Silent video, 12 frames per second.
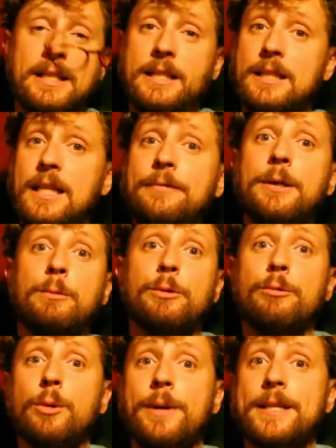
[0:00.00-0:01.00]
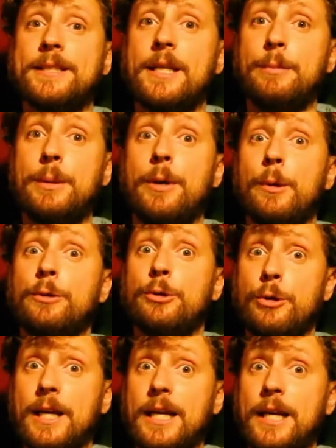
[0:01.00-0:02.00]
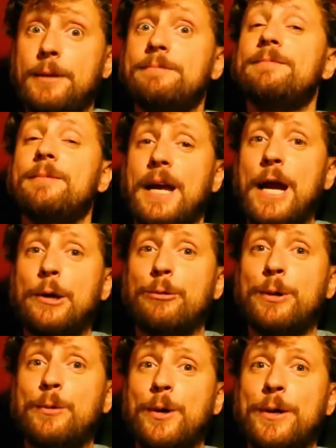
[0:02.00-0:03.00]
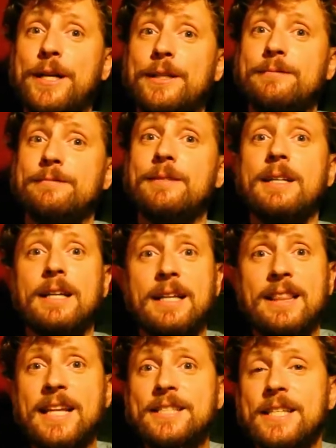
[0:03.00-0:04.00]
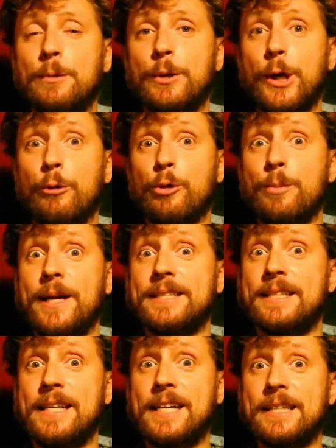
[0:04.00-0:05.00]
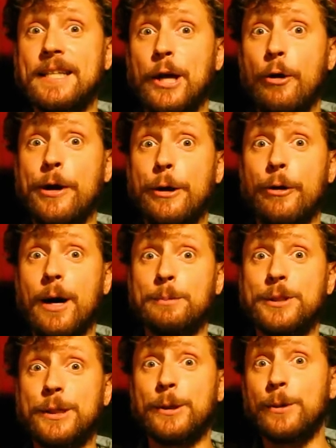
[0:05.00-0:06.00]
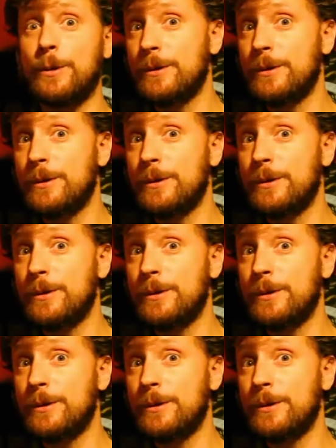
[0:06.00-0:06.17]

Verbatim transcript: Living with roommates can be both tricky and rewarding. Let's see what our roommates Nick and Larry are up to.